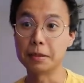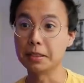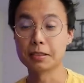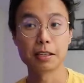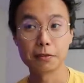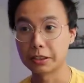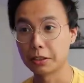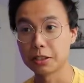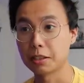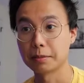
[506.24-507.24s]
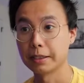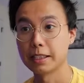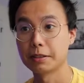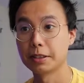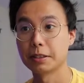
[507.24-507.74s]
He's definitely gonna chunk me
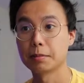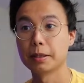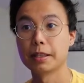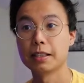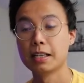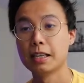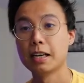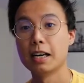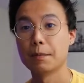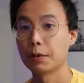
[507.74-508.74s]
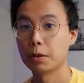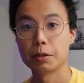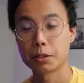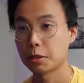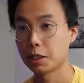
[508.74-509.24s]
down here, but I'm
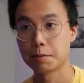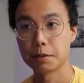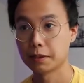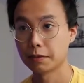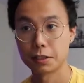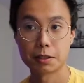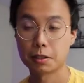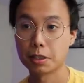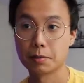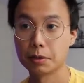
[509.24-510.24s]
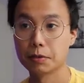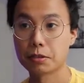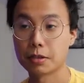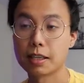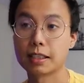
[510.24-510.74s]
throwing charge moves after charge moves,
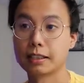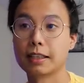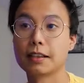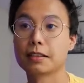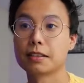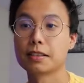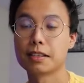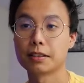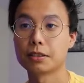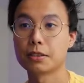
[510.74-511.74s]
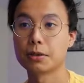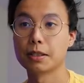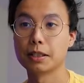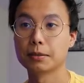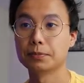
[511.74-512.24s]
trying to get this thing to
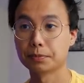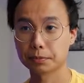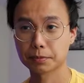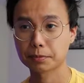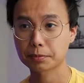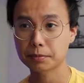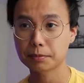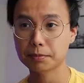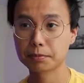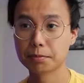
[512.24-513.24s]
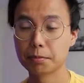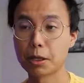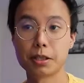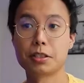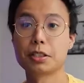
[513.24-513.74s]

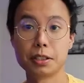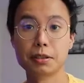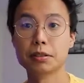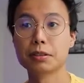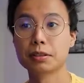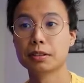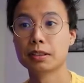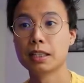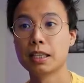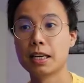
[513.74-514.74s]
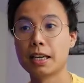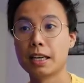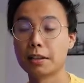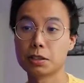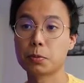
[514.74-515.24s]
burn its shields.
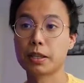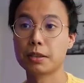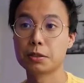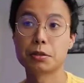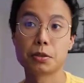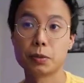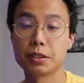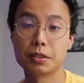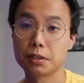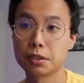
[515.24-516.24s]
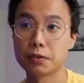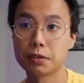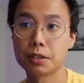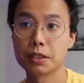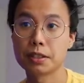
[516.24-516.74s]
At this point, I do switch the
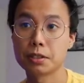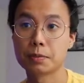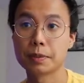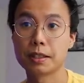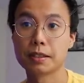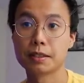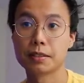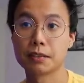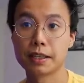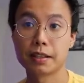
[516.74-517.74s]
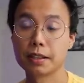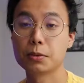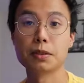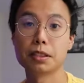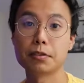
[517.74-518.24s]
Shiftry, just because if I can get to
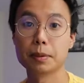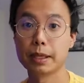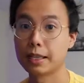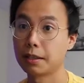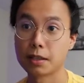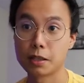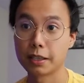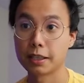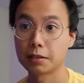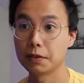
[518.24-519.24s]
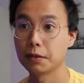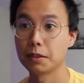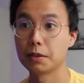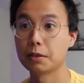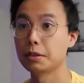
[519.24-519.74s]
a Leaf Blade, I can knock it out, even
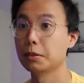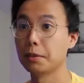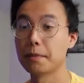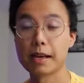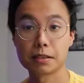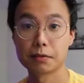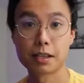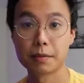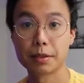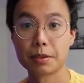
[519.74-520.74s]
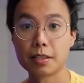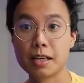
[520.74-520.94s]
though it's doing massive damage.